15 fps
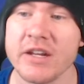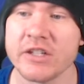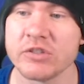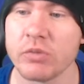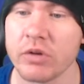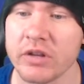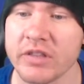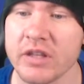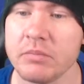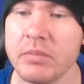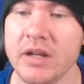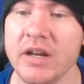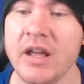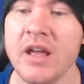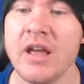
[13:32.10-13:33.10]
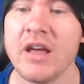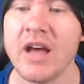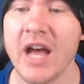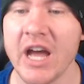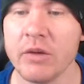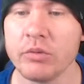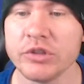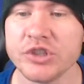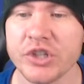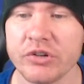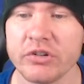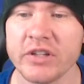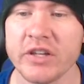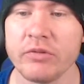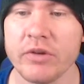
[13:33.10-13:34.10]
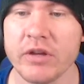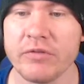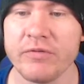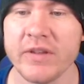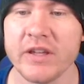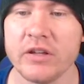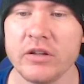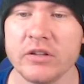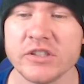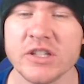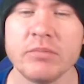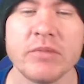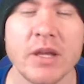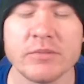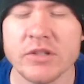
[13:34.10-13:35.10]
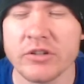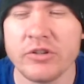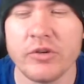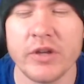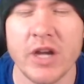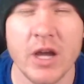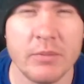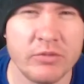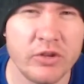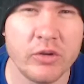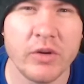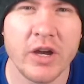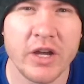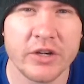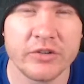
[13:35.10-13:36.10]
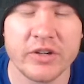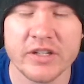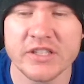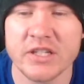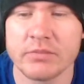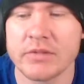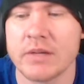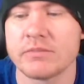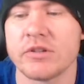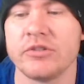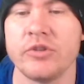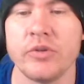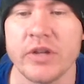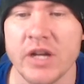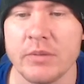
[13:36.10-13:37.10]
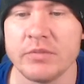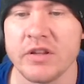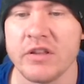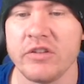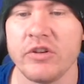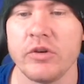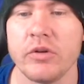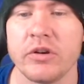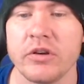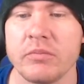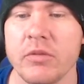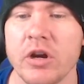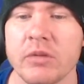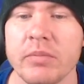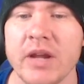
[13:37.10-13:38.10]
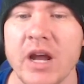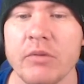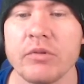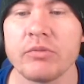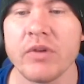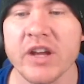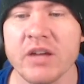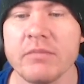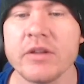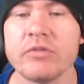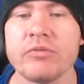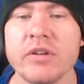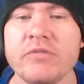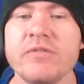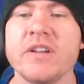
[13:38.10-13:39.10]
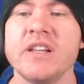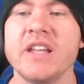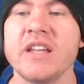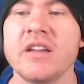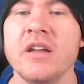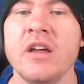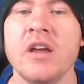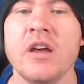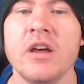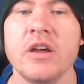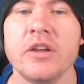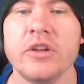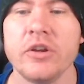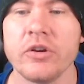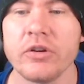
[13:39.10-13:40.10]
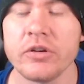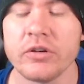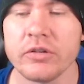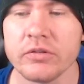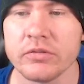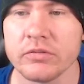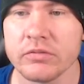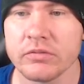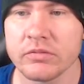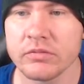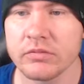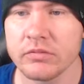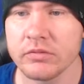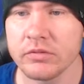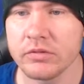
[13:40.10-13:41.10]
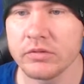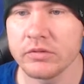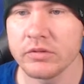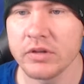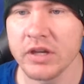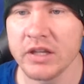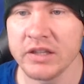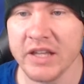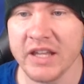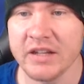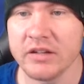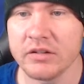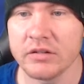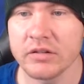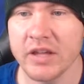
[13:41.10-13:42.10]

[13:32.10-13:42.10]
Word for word: is worth it, but I will generally refill. Sometimes I'll do it up to 100, sometimes I'll do it up to the 200 mark, but I would recommend refilling your elite